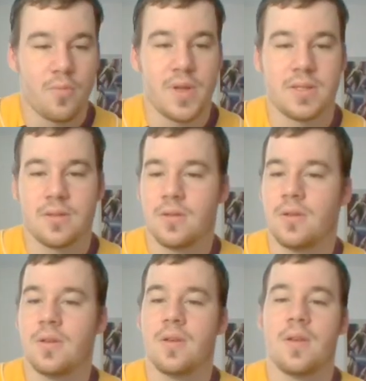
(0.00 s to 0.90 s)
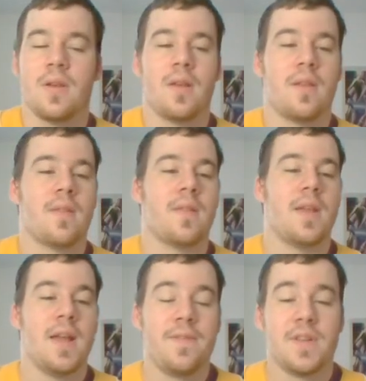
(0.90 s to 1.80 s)
Miss.
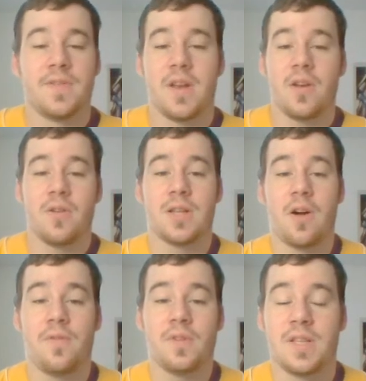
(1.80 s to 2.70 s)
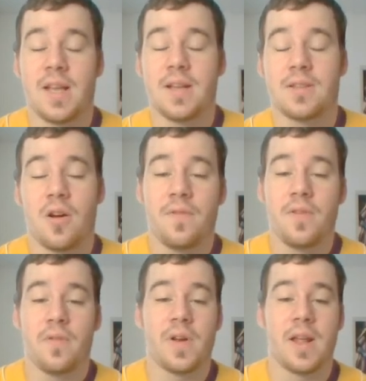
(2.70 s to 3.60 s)
If this video was helpful to you guys at all,
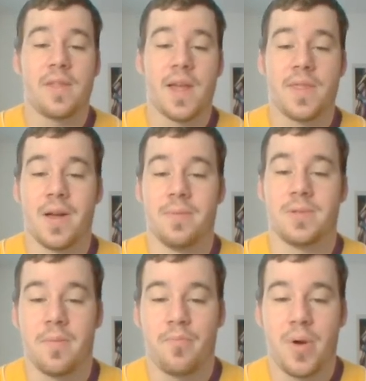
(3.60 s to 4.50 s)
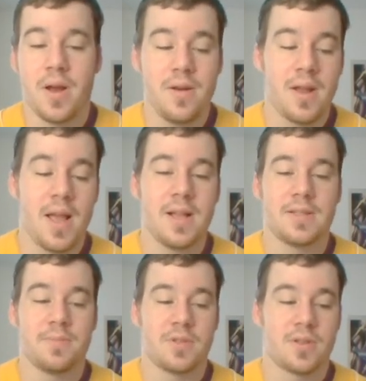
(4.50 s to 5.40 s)
feel free to hit that thumbs up button and
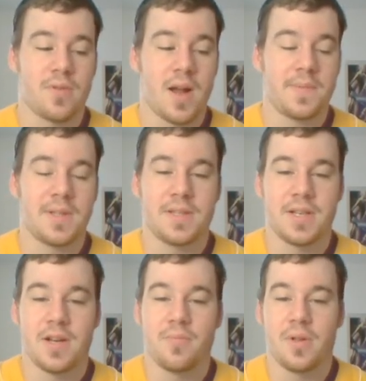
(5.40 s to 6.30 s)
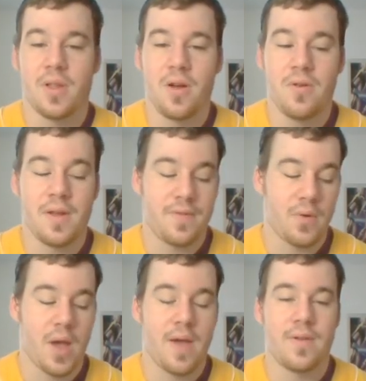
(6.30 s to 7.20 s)
subscribe to the channel below if you
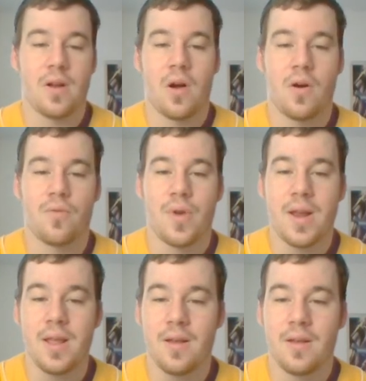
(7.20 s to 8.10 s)
haven't already.